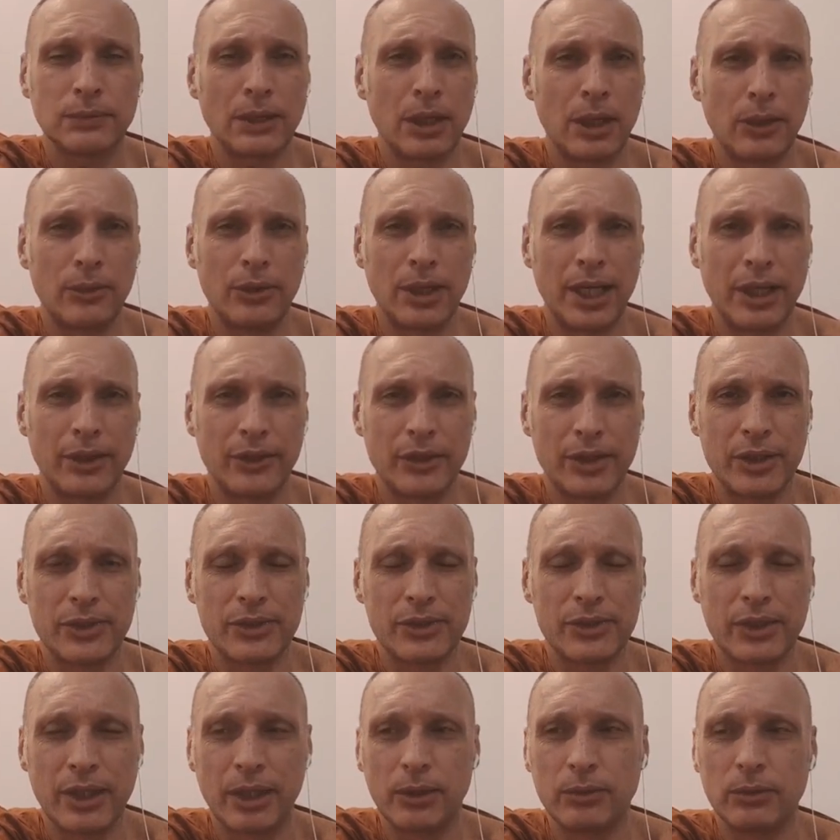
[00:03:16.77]
around
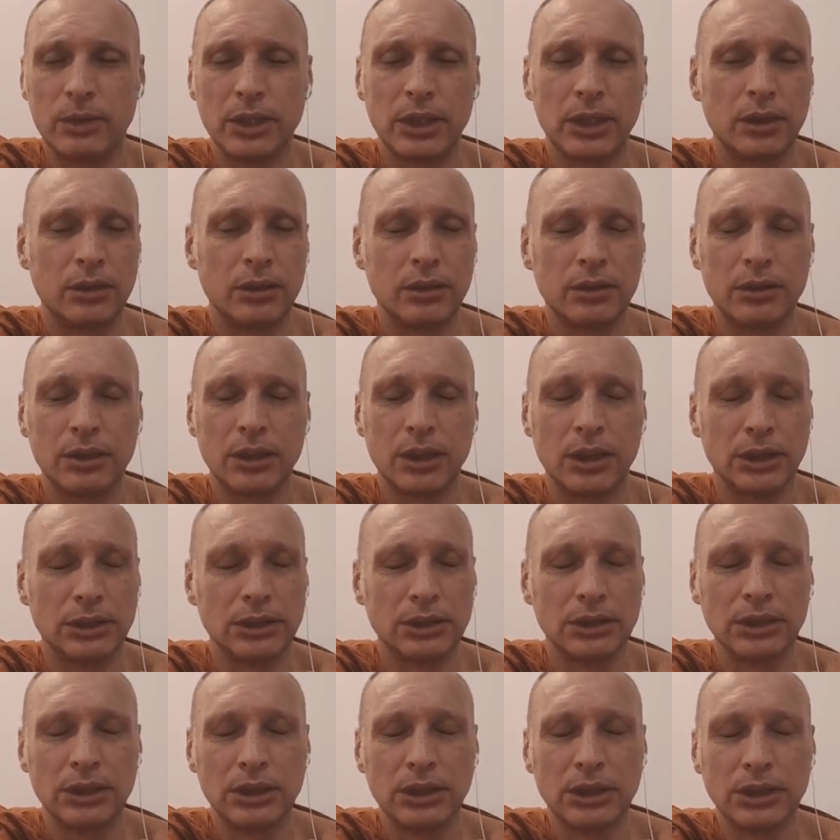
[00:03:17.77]
us that we, you know,
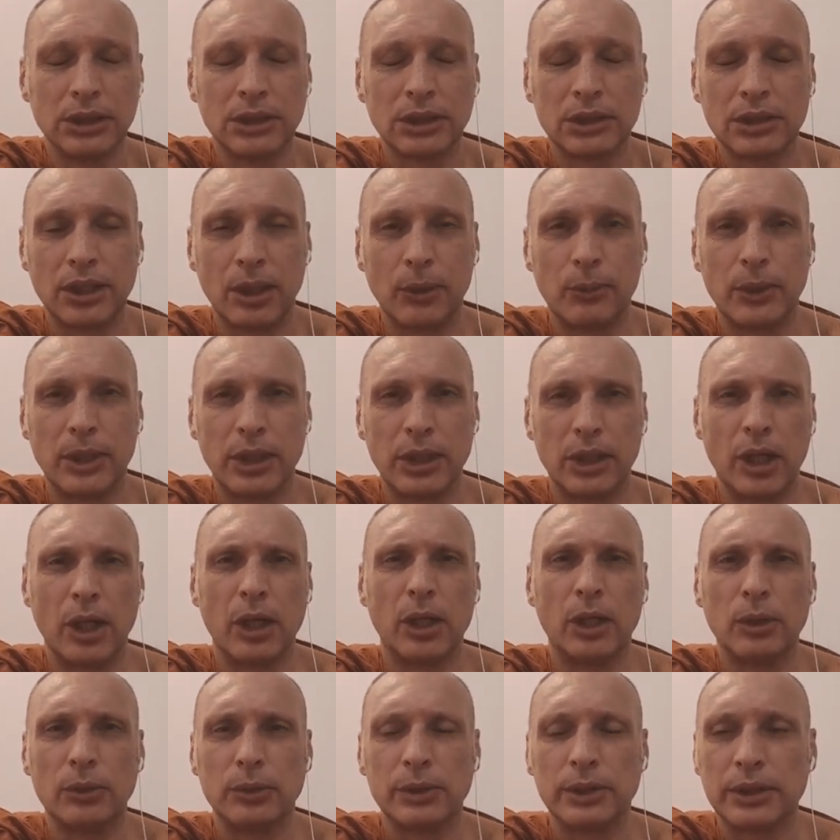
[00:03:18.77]
that we
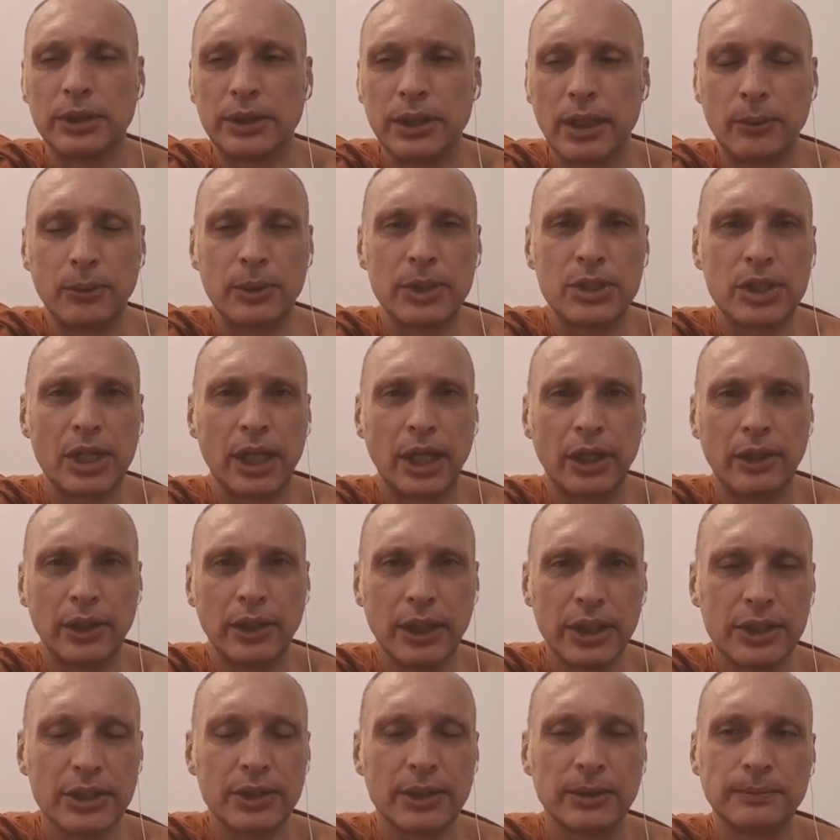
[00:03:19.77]
know and that we
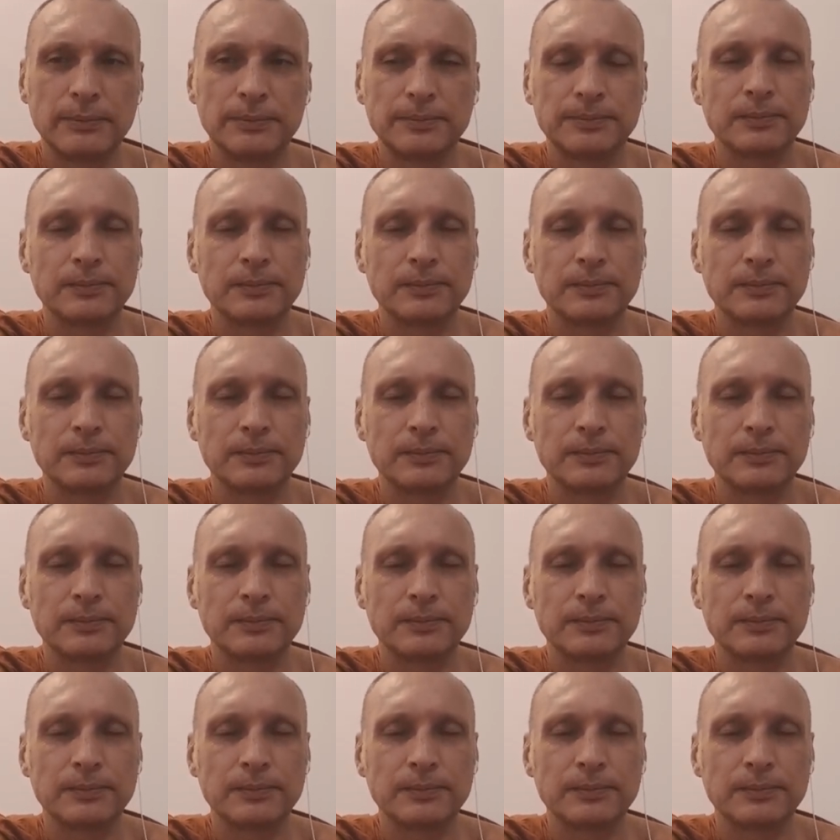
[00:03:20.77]
cherish?